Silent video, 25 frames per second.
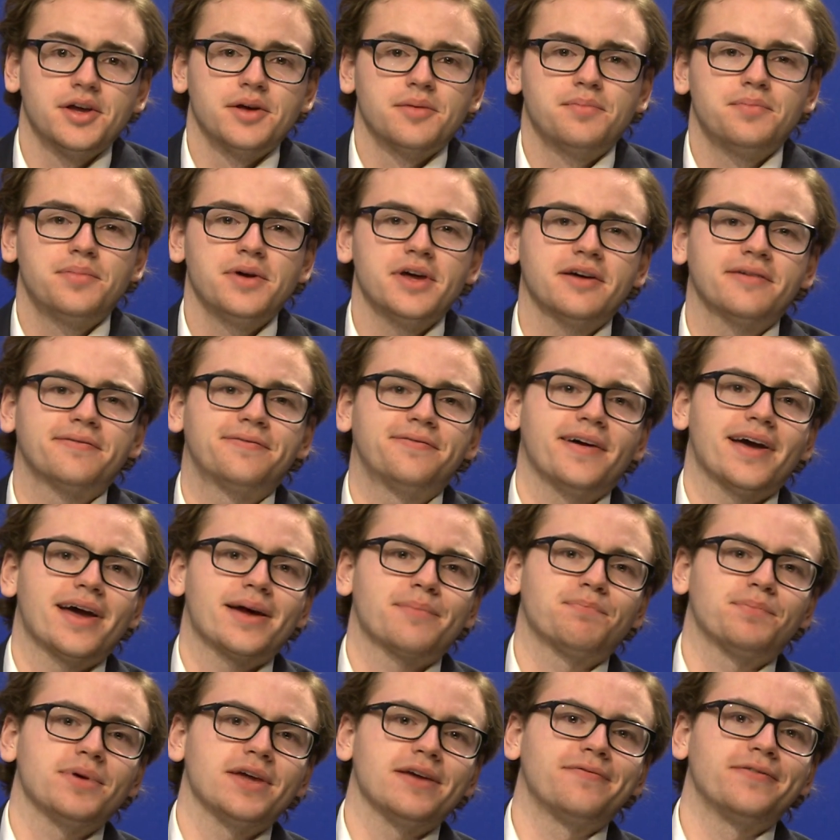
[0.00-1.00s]
Big
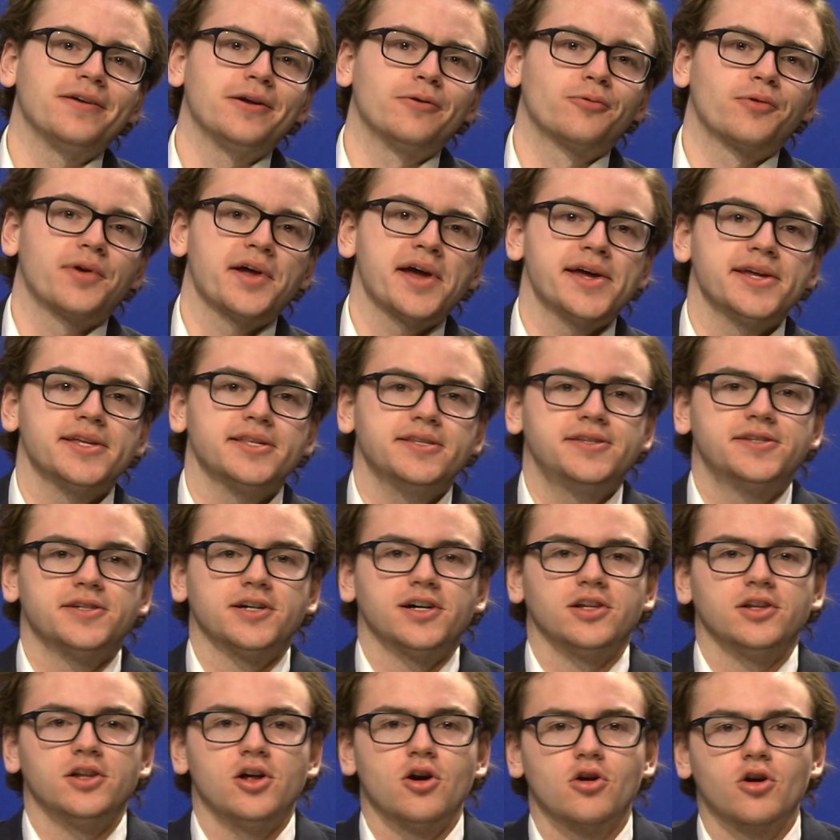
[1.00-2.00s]
Fat Beefy Reds, a
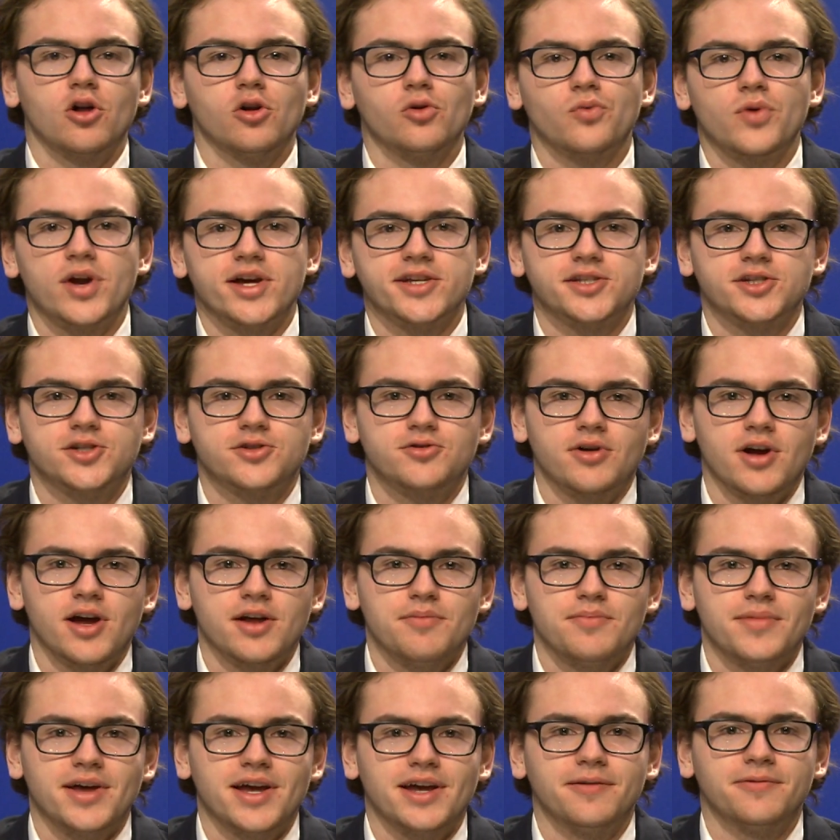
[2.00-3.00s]
local restaurant
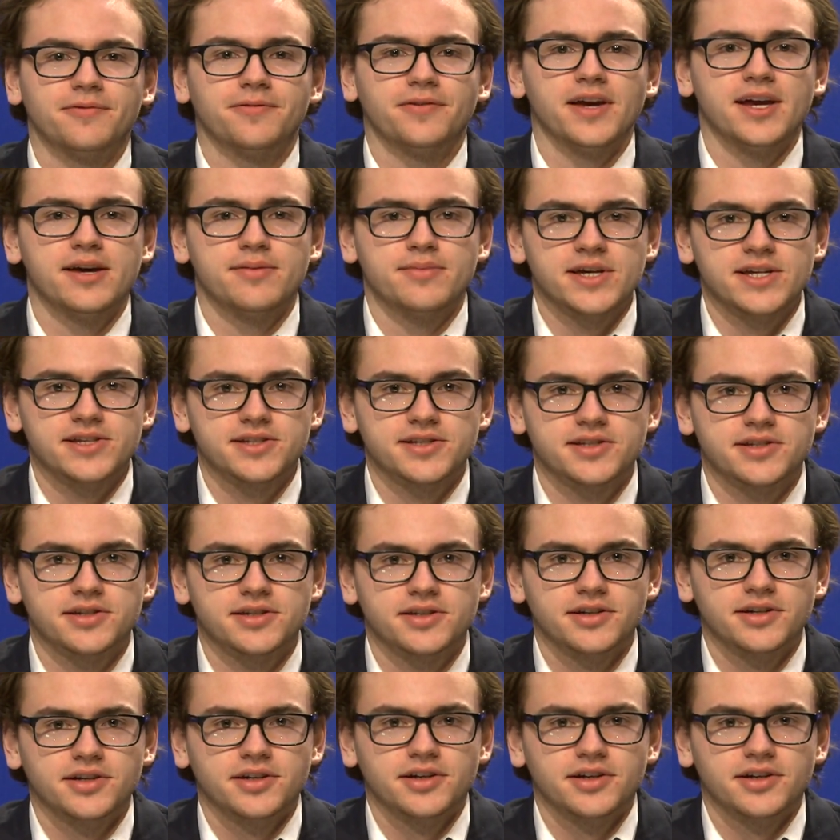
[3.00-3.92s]
made famous